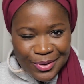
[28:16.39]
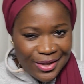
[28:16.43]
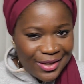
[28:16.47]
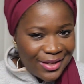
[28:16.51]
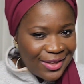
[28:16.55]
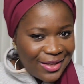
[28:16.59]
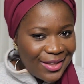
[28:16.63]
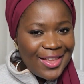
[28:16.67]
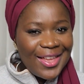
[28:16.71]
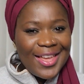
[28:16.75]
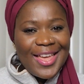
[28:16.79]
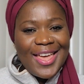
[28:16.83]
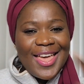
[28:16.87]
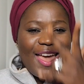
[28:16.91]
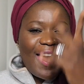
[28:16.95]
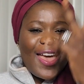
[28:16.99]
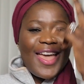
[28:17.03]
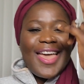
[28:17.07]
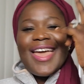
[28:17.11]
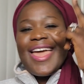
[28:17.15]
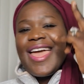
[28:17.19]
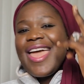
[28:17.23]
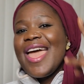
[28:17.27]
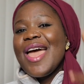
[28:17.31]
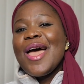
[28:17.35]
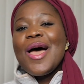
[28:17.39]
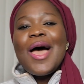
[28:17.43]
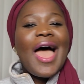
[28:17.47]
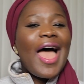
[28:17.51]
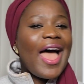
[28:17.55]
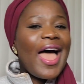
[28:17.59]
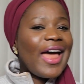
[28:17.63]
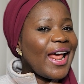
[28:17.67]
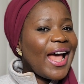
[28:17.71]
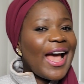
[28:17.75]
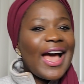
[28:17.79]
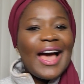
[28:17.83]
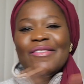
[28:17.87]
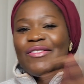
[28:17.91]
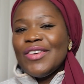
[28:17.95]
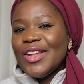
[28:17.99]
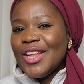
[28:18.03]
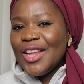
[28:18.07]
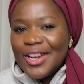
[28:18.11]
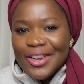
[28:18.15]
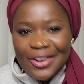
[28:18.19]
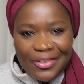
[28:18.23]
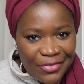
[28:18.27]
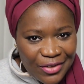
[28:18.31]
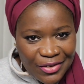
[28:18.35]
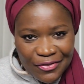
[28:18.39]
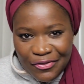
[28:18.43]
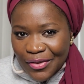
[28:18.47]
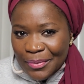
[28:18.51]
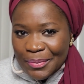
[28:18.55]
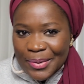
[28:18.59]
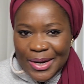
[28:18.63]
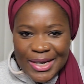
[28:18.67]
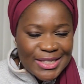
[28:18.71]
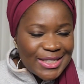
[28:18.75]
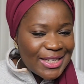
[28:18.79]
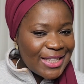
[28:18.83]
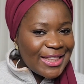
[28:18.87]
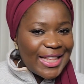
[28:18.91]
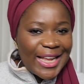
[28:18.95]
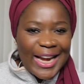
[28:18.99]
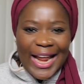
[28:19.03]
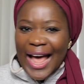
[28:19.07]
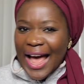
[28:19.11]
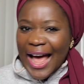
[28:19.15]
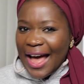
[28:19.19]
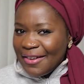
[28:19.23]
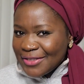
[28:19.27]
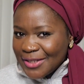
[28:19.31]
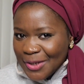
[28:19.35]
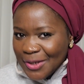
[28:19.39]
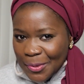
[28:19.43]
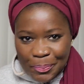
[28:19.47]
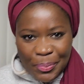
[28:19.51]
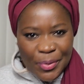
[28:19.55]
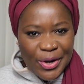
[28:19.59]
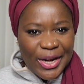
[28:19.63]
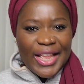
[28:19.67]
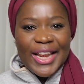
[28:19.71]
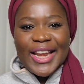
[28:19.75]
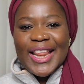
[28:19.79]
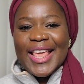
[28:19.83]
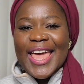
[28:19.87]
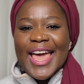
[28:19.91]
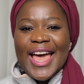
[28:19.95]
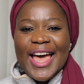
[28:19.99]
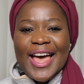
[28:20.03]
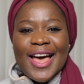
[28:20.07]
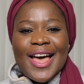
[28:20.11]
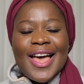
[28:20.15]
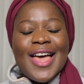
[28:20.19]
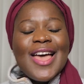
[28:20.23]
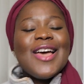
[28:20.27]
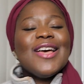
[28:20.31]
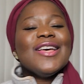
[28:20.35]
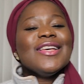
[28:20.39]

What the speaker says: And I have a lot of information that I have to put in here.